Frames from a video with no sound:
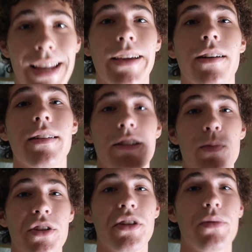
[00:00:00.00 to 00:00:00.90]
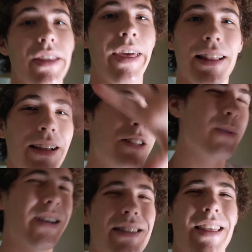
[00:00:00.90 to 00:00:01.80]
Nikon, especially with the kit lens,
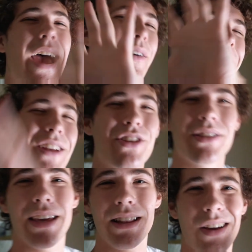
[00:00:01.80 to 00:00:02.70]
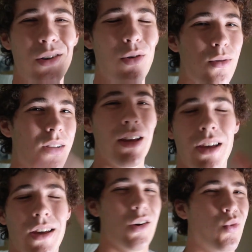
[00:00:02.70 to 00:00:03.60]
because the outer edges get like all
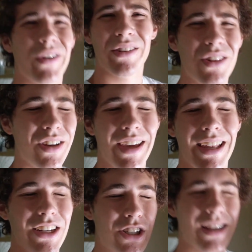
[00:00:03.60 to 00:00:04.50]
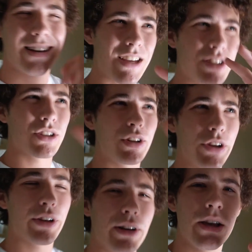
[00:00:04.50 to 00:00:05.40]
weird looking and it just like doesn't look
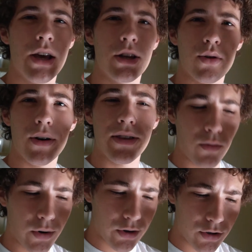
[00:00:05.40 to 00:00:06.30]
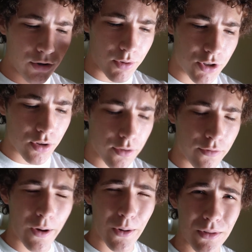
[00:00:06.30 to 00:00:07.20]
good. So I think we're going to switch to the
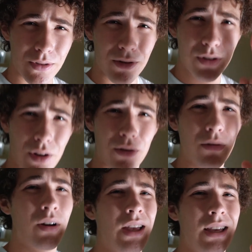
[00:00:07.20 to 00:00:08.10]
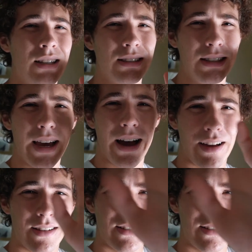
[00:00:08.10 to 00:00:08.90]
phone. So yeah.